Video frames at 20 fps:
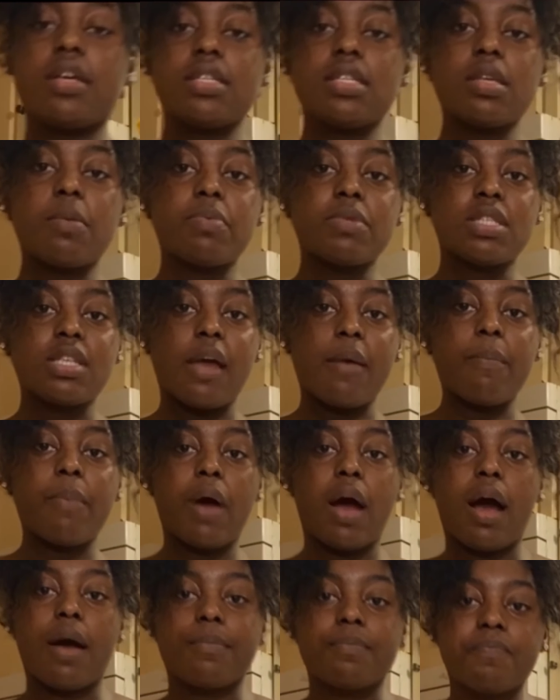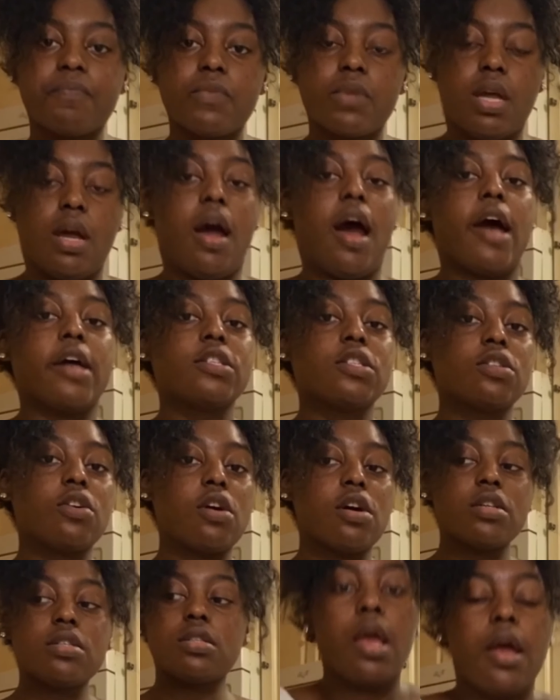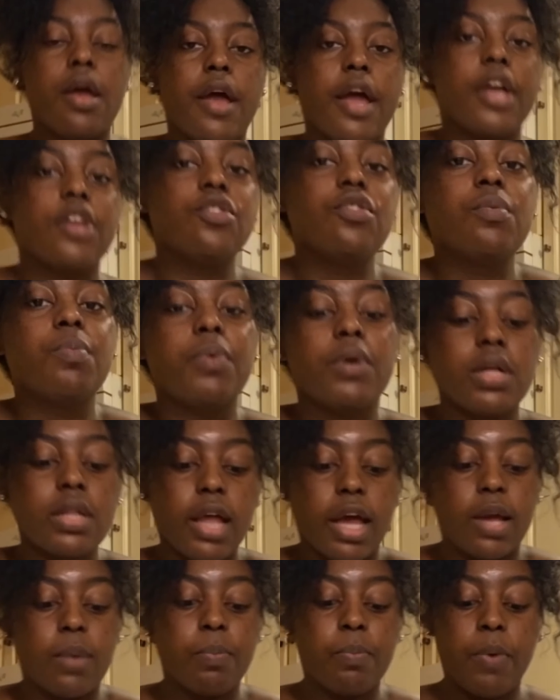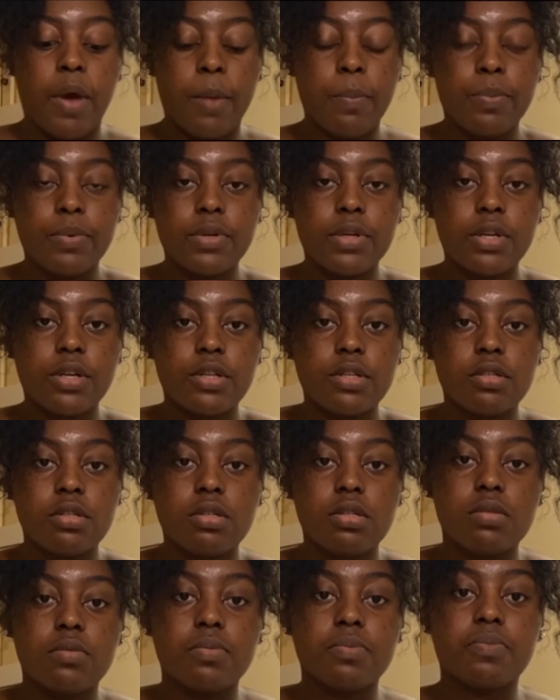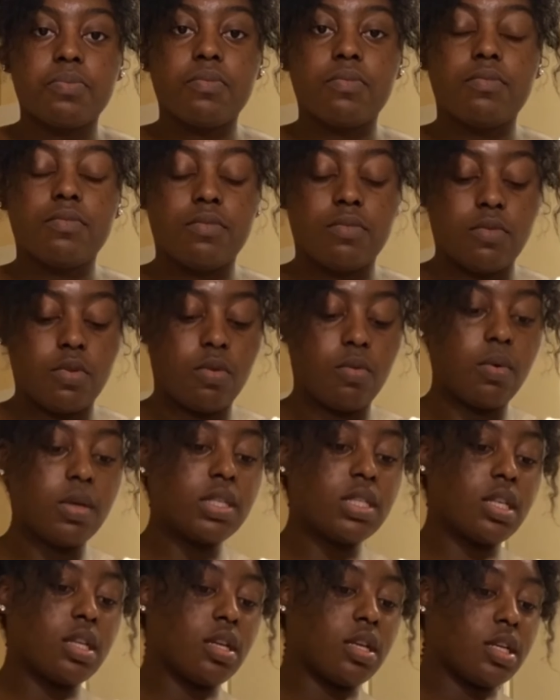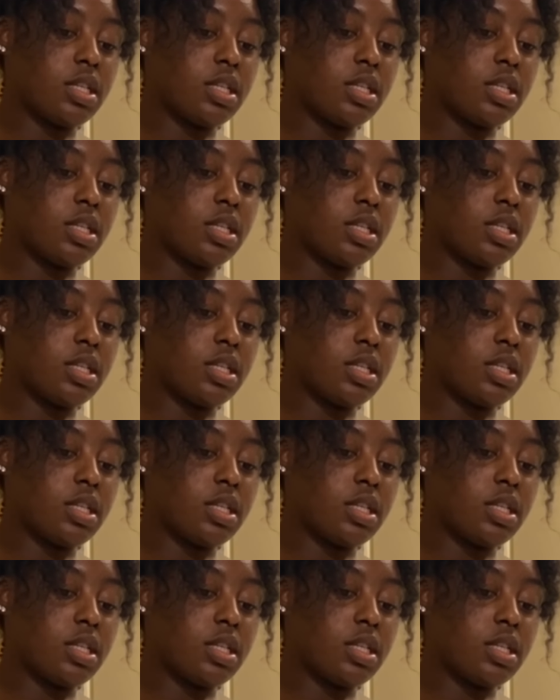a type of hot sauce, and you put like peppers. What's in it? It's